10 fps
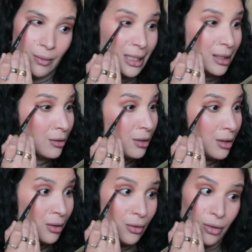That
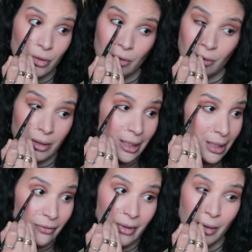color also
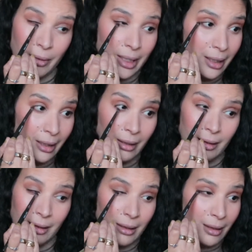is very
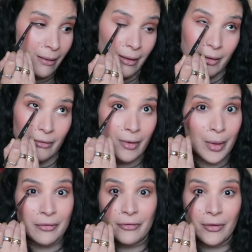
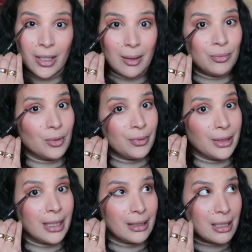fall
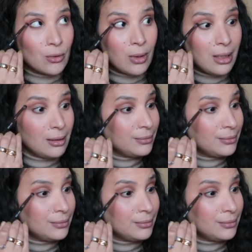appropriate as well.